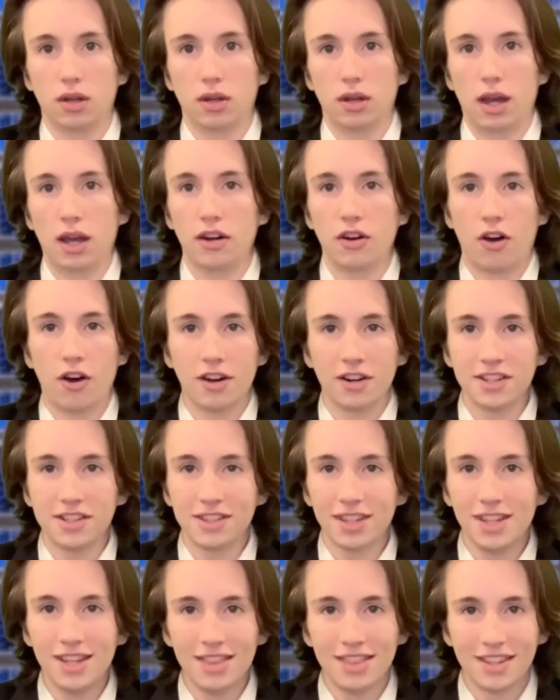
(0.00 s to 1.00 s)
And
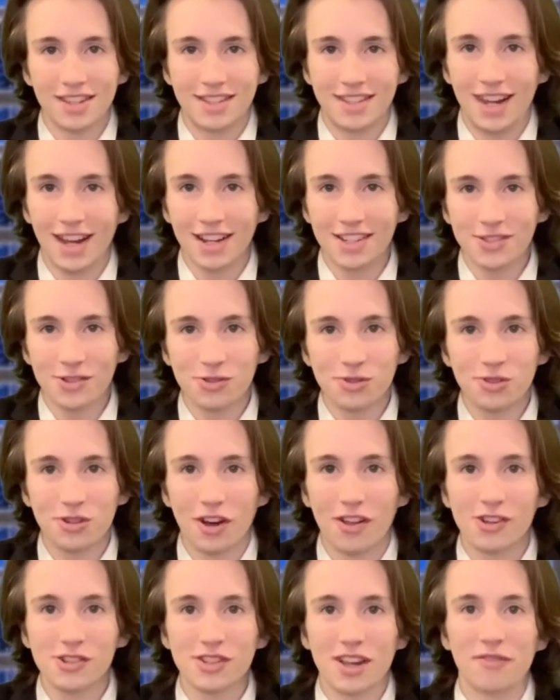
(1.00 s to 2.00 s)
honestly, the
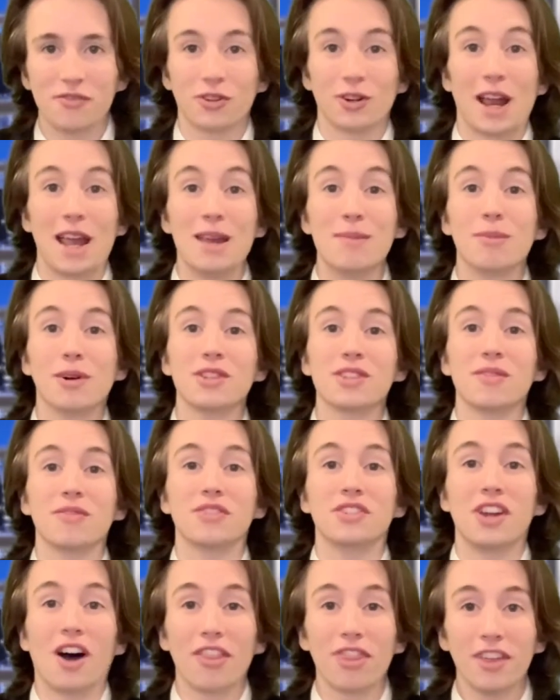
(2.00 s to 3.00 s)
$600 after 8 months of
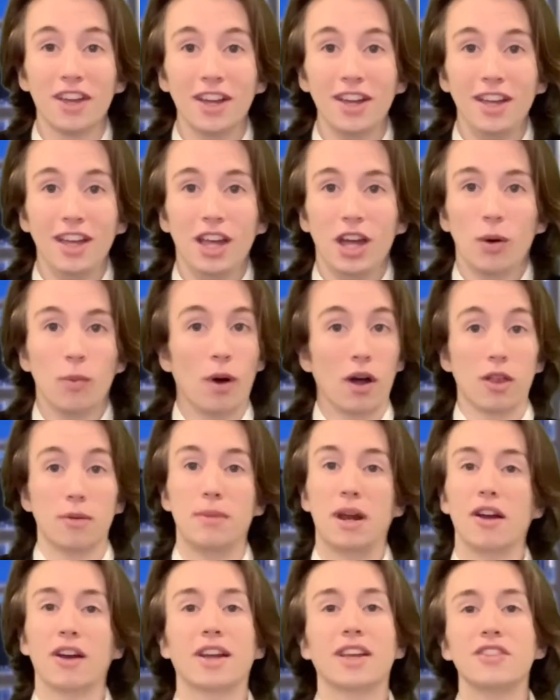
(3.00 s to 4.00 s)
nothing, while
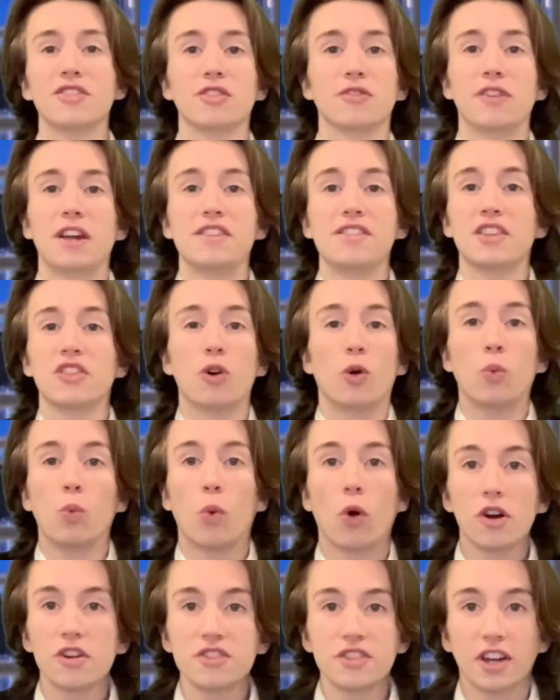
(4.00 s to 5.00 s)
Americans are facing the
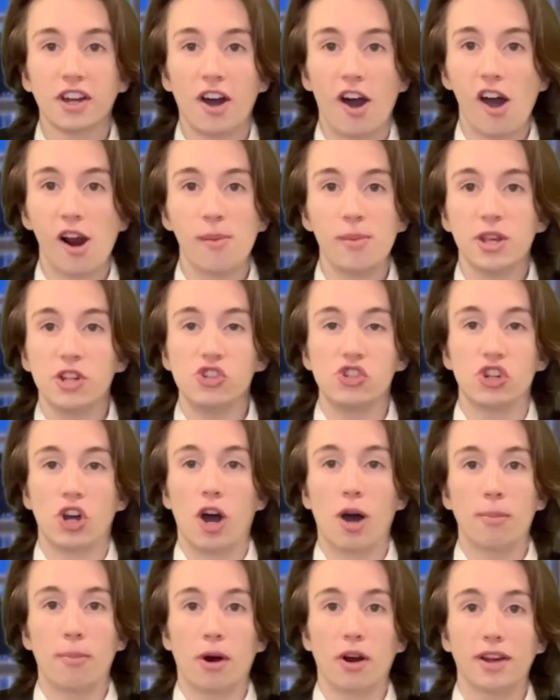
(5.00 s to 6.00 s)
worst economy and
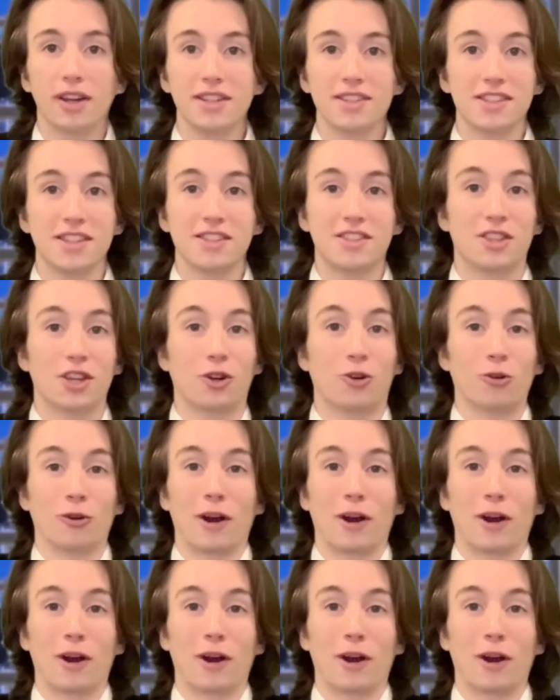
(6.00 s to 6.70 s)
job market since the Great